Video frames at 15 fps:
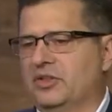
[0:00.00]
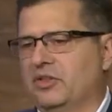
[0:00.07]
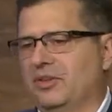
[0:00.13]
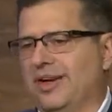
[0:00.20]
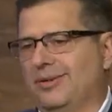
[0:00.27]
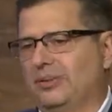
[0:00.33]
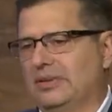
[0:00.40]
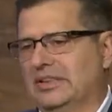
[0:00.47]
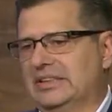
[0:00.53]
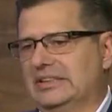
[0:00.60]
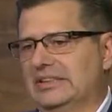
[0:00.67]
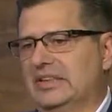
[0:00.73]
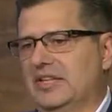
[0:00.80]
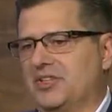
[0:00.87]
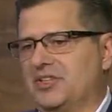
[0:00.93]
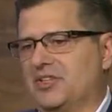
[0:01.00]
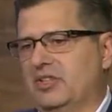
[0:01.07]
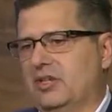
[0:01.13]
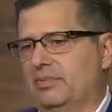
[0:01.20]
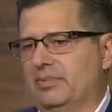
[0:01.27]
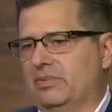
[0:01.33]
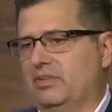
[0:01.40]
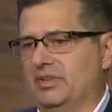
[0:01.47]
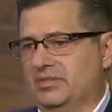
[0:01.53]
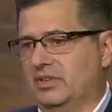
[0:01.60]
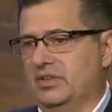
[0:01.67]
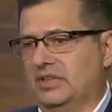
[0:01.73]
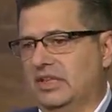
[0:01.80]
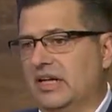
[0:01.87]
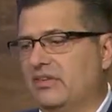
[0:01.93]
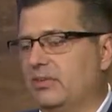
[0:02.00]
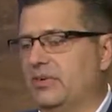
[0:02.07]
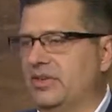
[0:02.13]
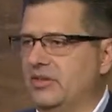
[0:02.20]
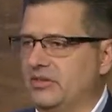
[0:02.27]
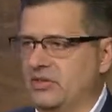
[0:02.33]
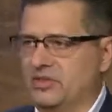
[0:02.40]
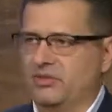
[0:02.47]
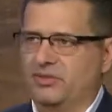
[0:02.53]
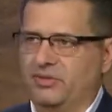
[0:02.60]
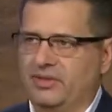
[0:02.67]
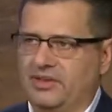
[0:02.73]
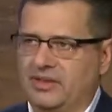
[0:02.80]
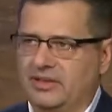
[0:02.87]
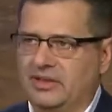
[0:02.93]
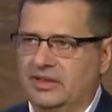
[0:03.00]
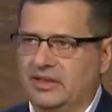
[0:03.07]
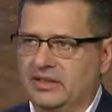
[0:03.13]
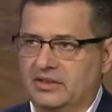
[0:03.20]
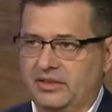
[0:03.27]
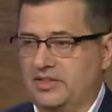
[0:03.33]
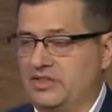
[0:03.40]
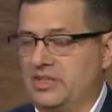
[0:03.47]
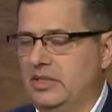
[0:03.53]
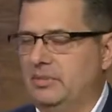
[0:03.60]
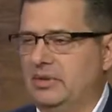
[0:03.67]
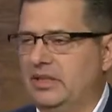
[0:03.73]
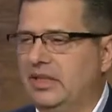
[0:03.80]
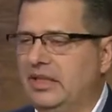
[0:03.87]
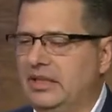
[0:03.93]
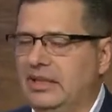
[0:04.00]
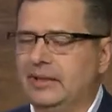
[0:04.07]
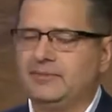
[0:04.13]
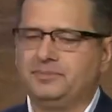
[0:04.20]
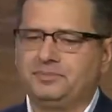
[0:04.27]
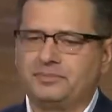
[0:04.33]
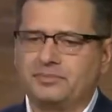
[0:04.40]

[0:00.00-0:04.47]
you're not really seeing it show up in what the government uses for their called a CPE.